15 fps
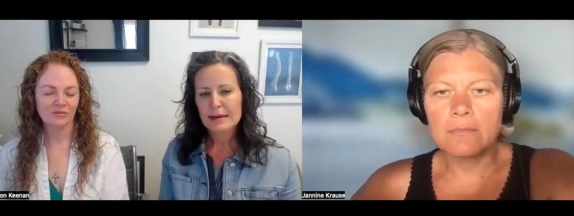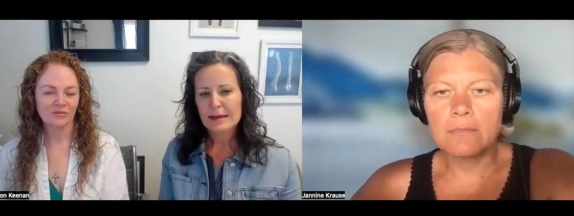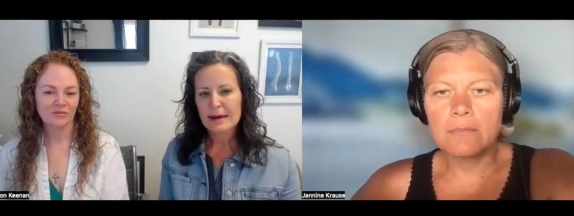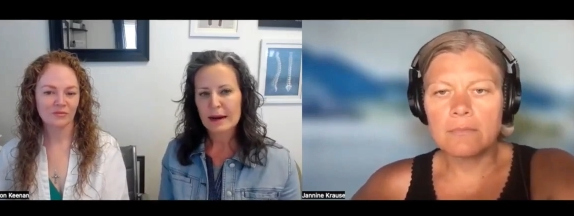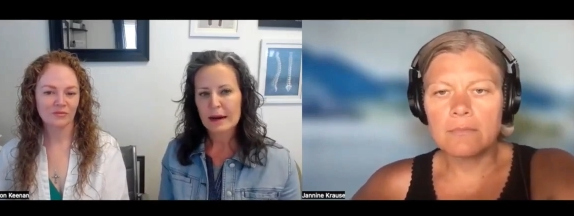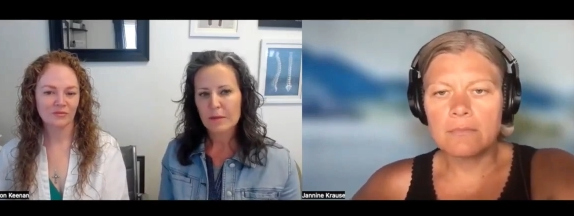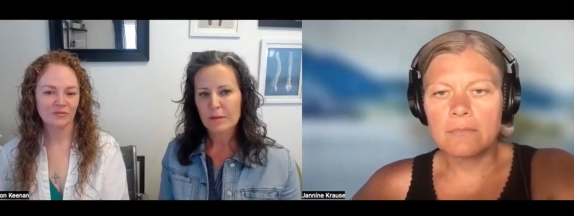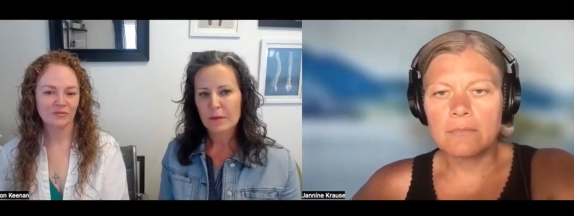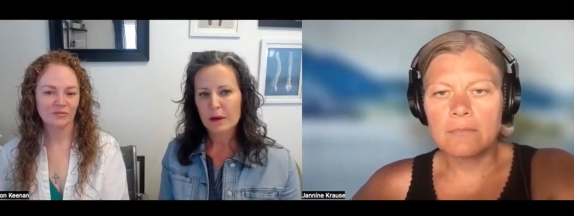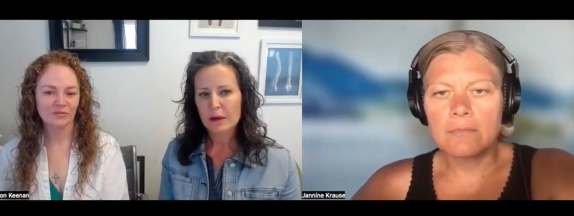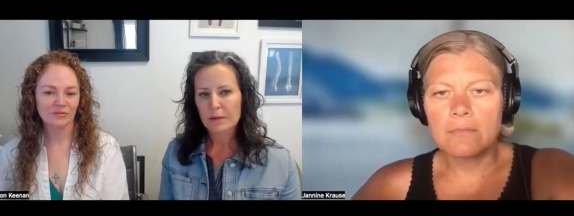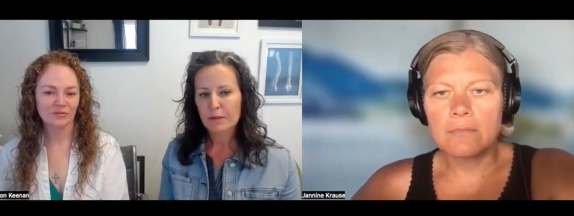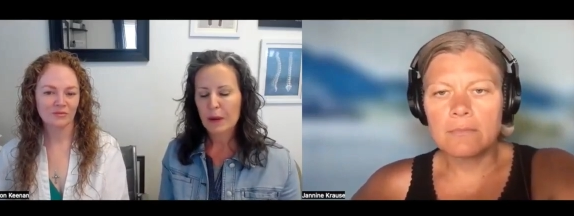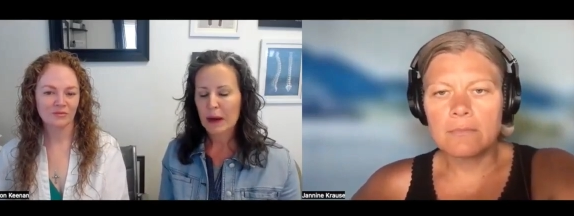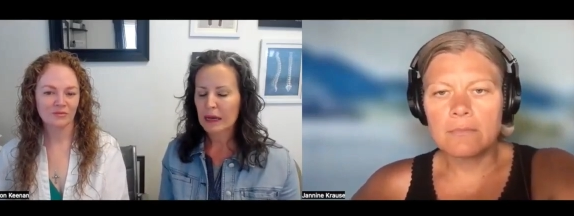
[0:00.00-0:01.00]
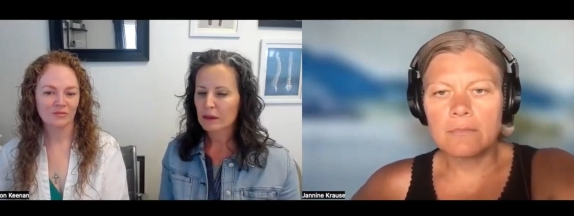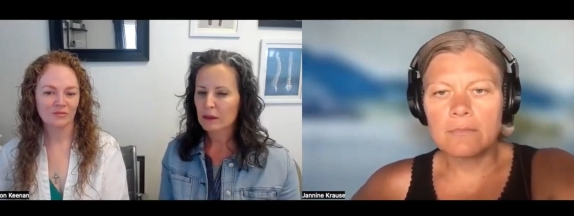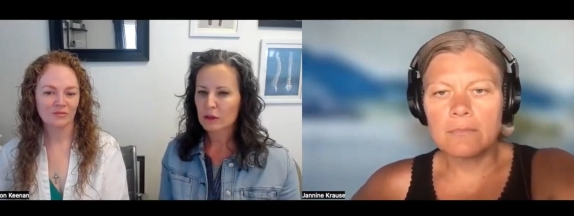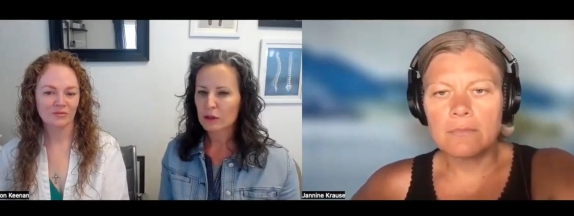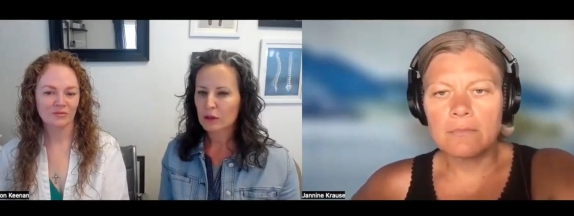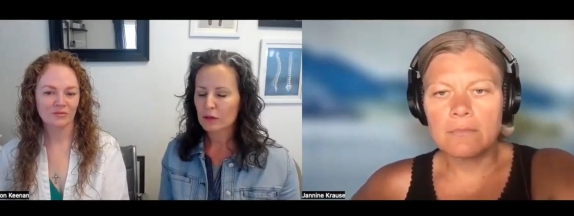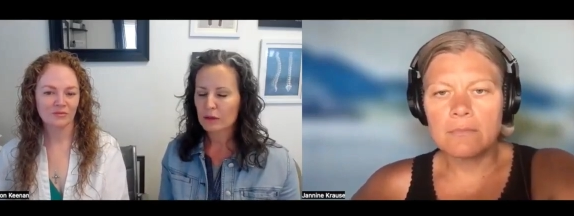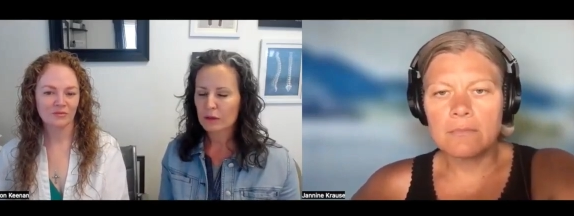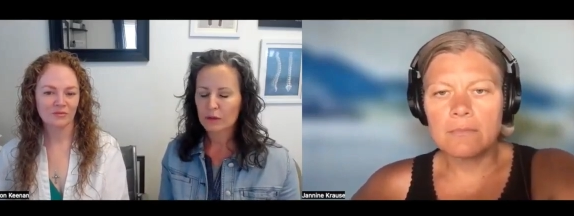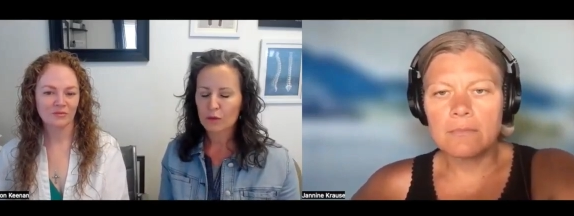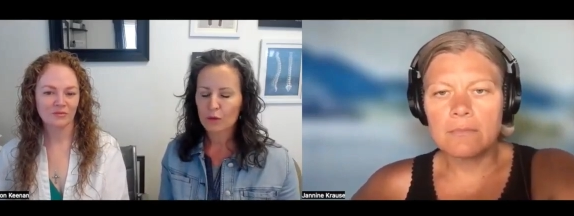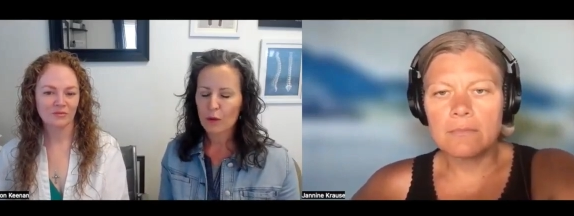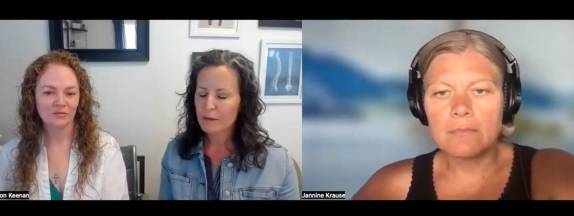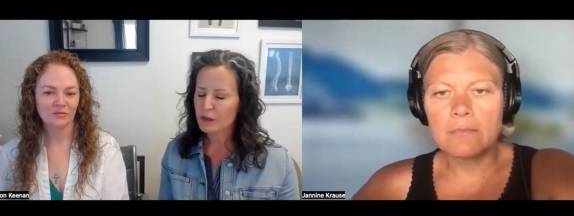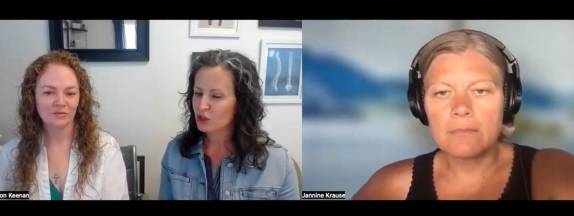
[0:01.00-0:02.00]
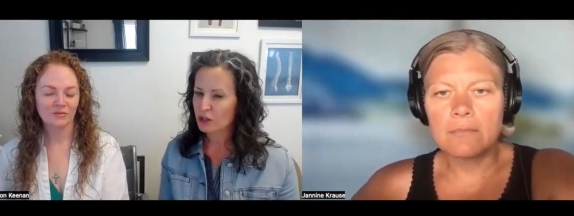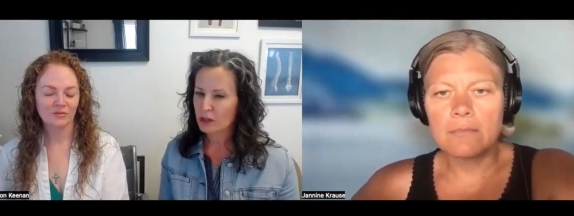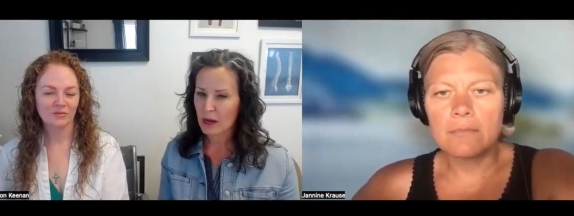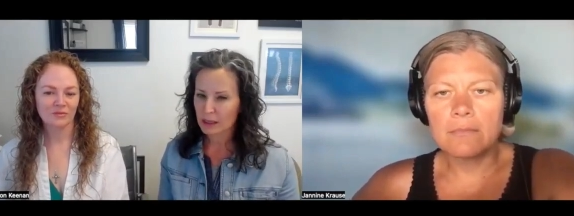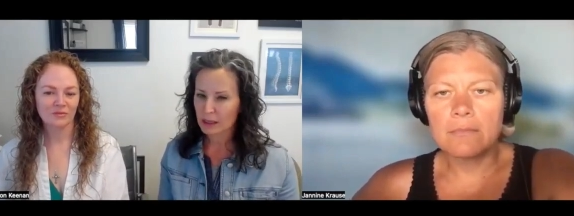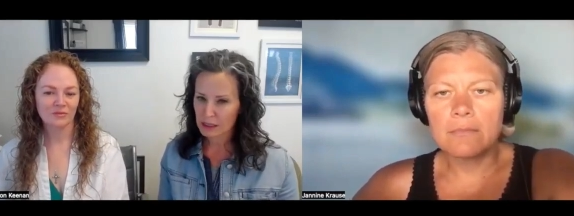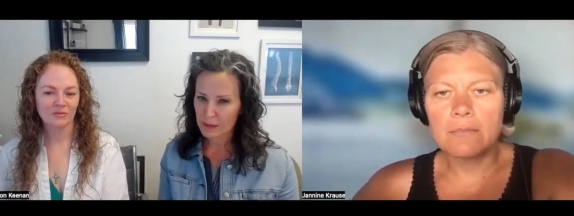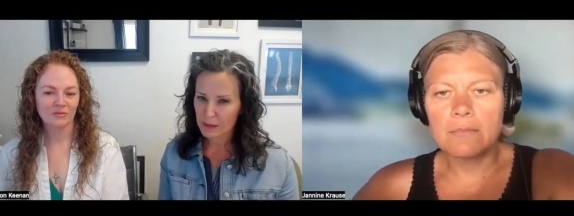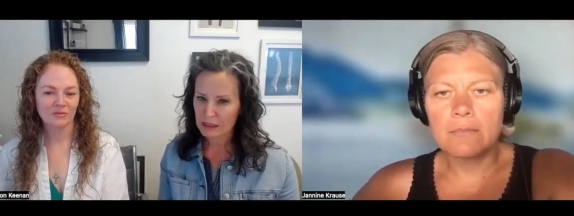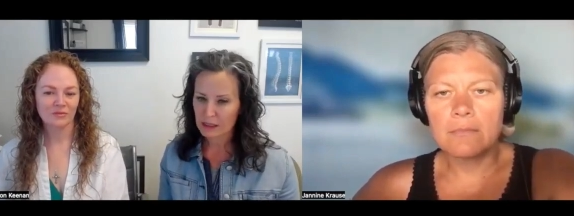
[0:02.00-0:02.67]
Speaker 1: But women should not expect